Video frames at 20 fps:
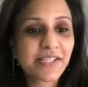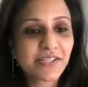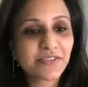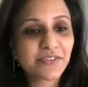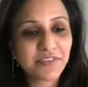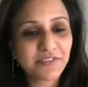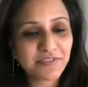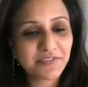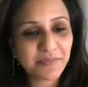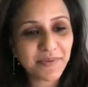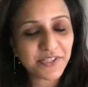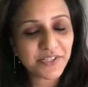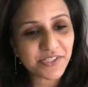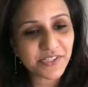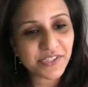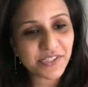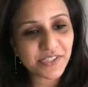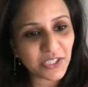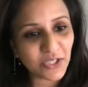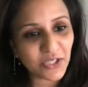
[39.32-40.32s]
Information
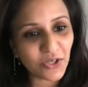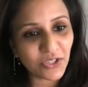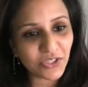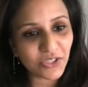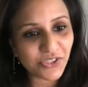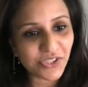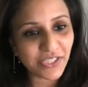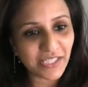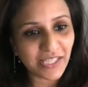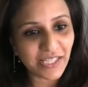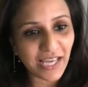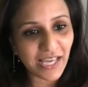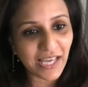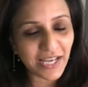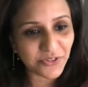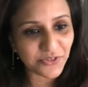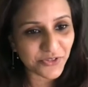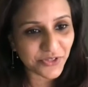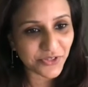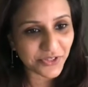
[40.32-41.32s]
Technology and
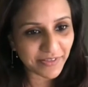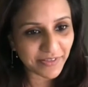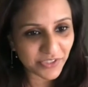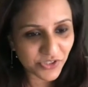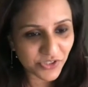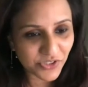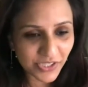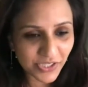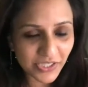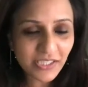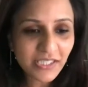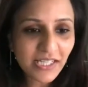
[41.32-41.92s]
Nutriventure